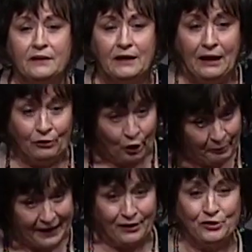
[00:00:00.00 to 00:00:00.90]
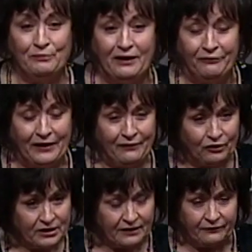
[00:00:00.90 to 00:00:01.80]
I'll go back to my
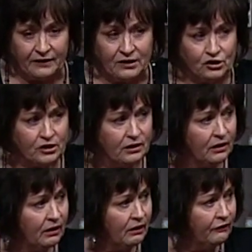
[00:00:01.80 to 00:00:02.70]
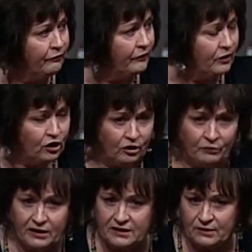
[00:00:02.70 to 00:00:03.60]
favorite definition of
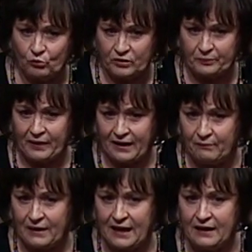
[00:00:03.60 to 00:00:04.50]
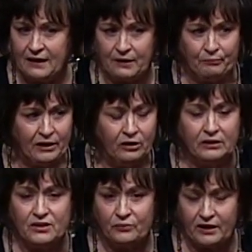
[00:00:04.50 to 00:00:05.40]
humanism was by a man named
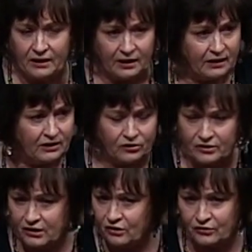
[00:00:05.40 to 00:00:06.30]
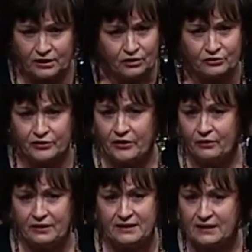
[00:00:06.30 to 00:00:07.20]
Paris Reidhead years and years and years ago.
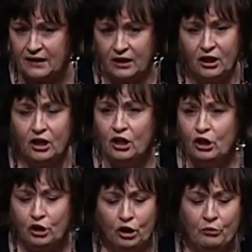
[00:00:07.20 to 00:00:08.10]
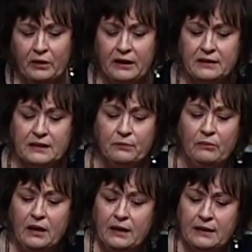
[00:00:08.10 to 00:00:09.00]
He said, Humanism
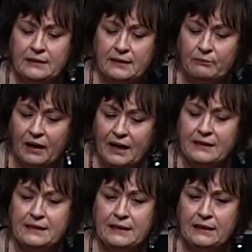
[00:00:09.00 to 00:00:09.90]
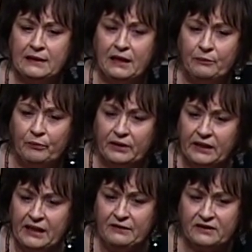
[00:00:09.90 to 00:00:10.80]
is the mindset that
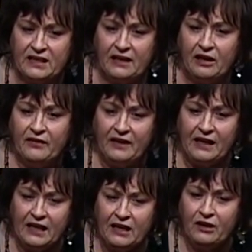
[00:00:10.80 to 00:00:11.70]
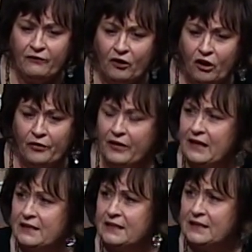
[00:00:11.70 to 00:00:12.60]
believes that the end of all
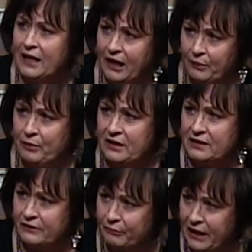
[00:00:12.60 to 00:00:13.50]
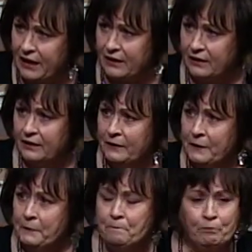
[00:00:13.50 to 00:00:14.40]
things is the happiness of man. Mm-hmm.